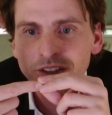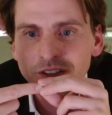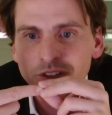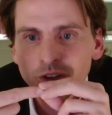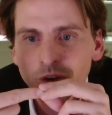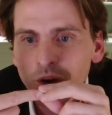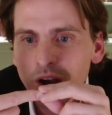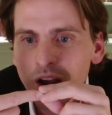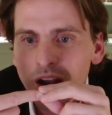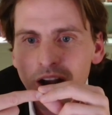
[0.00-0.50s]

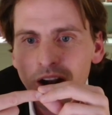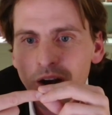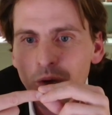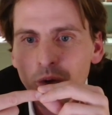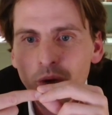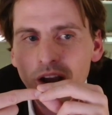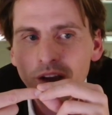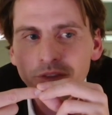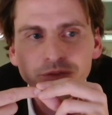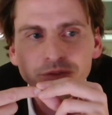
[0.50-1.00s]
So uh,
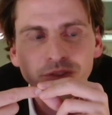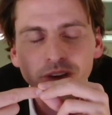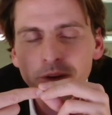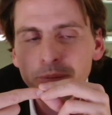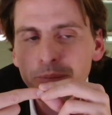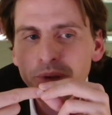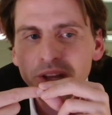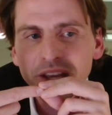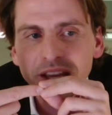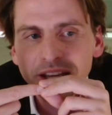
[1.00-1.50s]
who have a
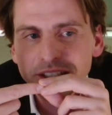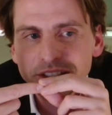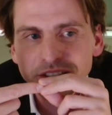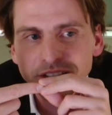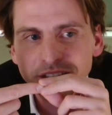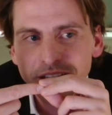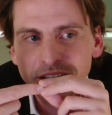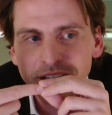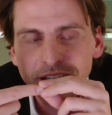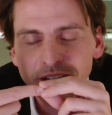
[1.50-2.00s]

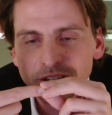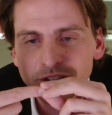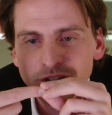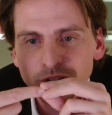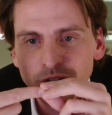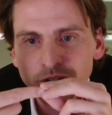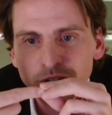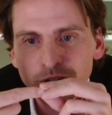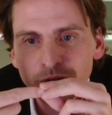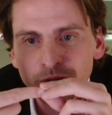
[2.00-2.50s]
PhD in a
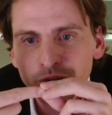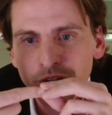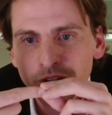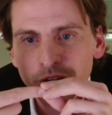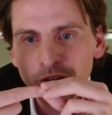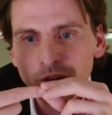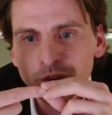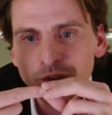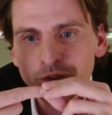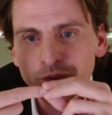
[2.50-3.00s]
certain
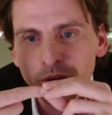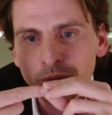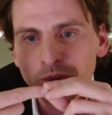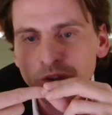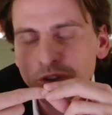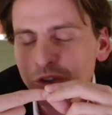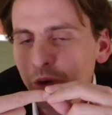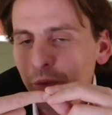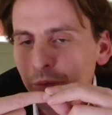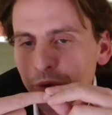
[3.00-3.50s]
field from
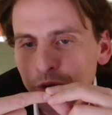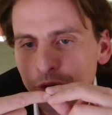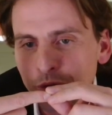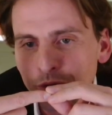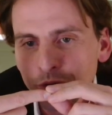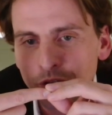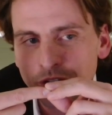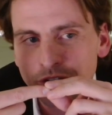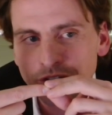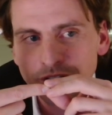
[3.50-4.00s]
the top
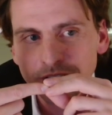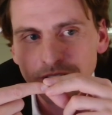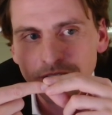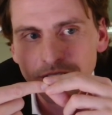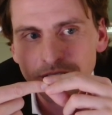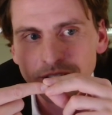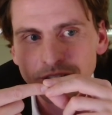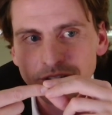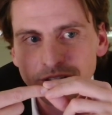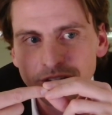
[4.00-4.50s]

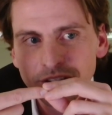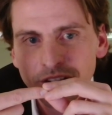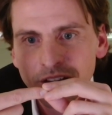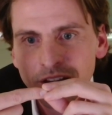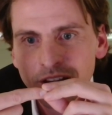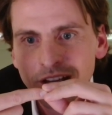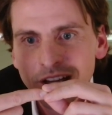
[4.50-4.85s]
universities,